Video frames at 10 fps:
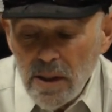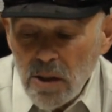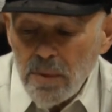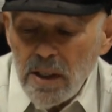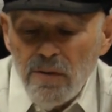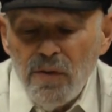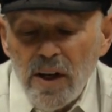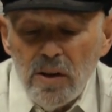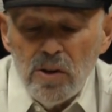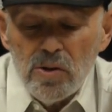The many
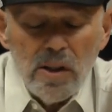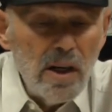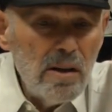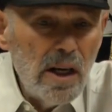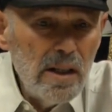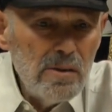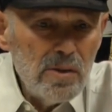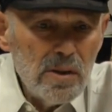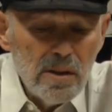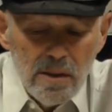failures in our
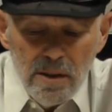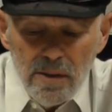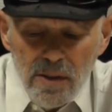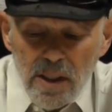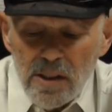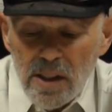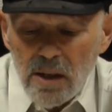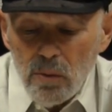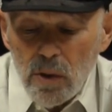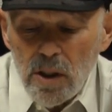lives, things
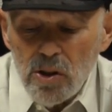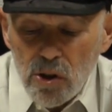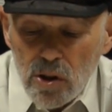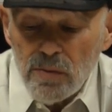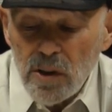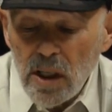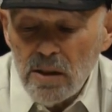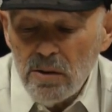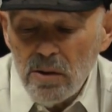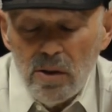that we should have
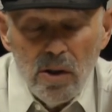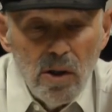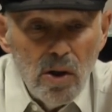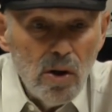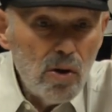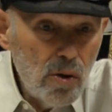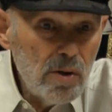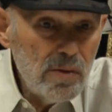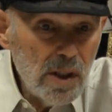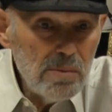done, or could
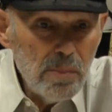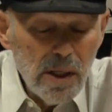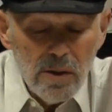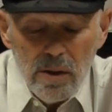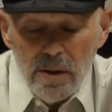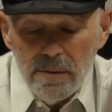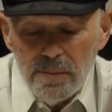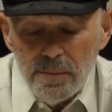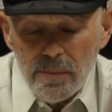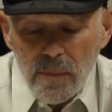have done better.
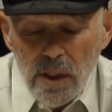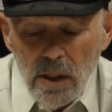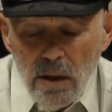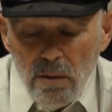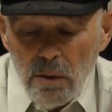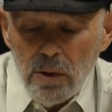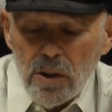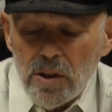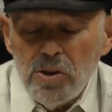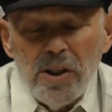When we
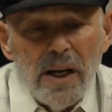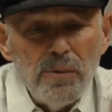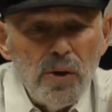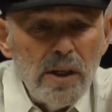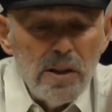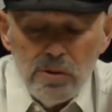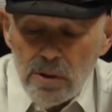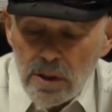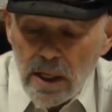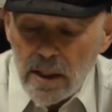look at the chapter on our
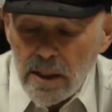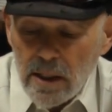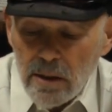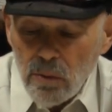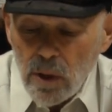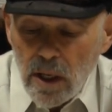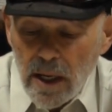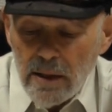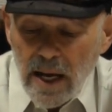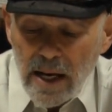on our
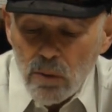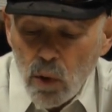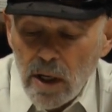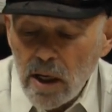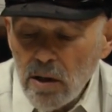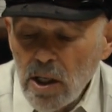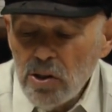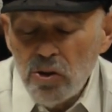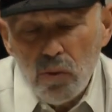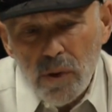on, on what our
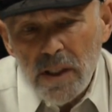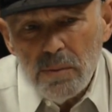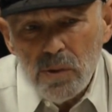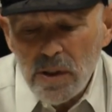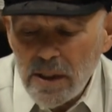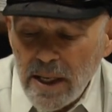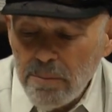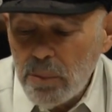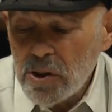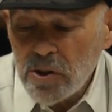dreams and
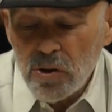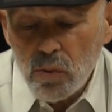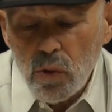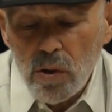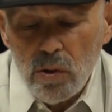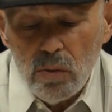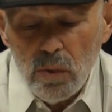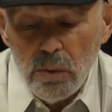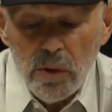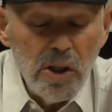ambitions were
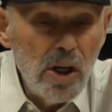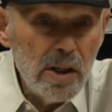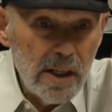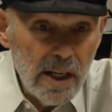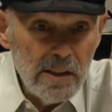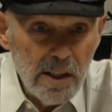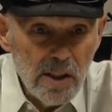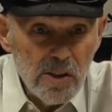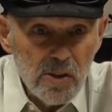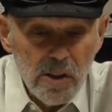when we were young and
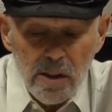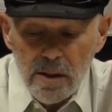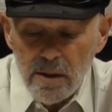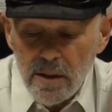idealistic,